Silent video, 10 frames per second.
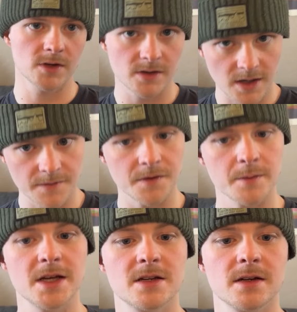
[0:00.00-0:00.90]

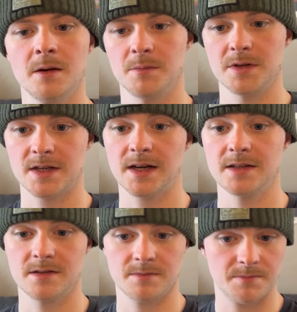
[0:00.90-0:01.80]
confirmation
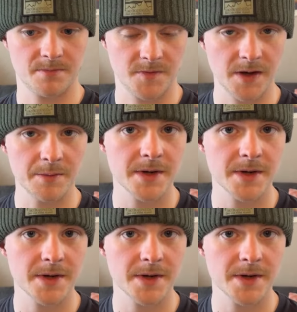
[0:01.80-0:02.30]
besides them